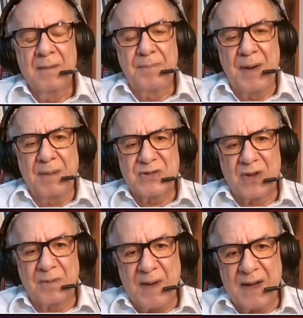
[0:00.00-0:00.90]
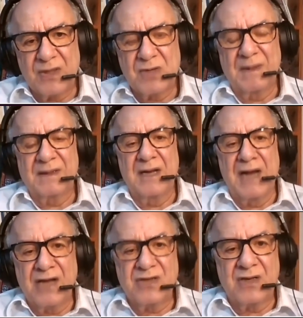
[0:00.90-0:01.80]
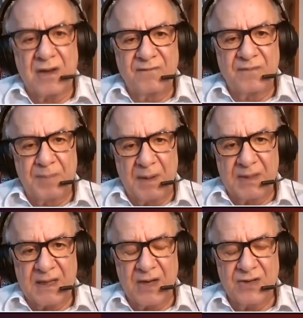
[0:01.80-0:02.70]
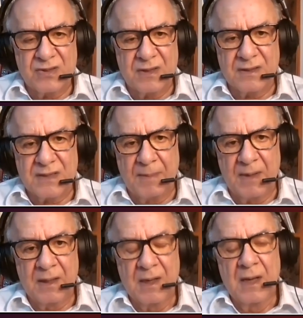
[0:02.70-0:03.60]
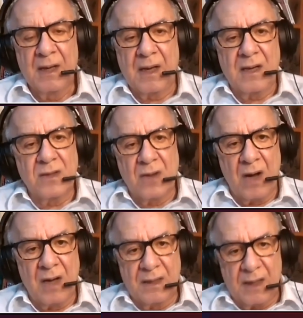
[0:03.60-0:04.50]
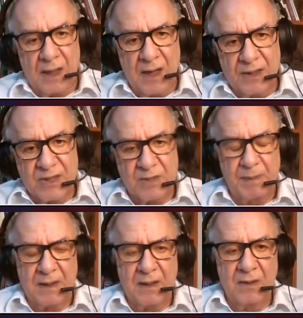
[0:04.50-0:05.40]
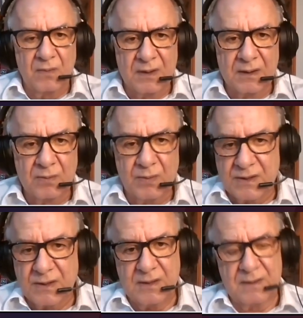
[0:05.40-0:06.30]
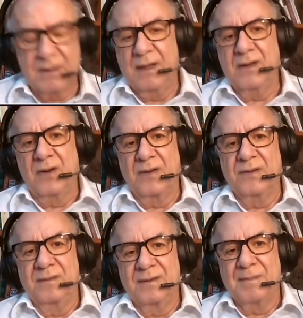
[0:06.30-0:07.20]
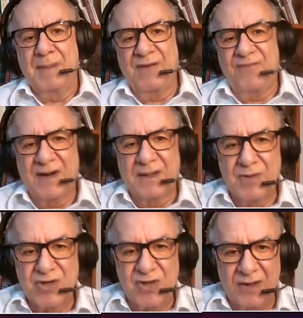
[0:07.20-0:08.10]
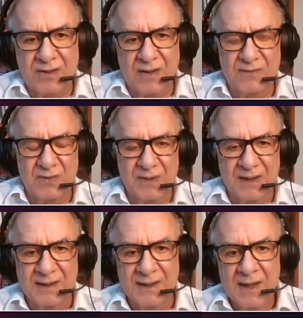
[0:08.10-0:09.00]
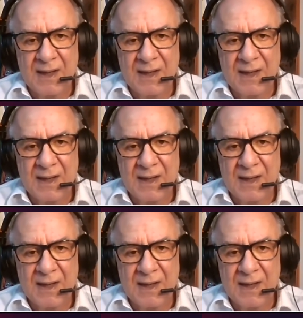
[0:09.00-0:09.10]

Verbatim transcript: publish or perish, but the nature of publications. I mean, in non-English speaking world, which is, you know, by far the majority of the world,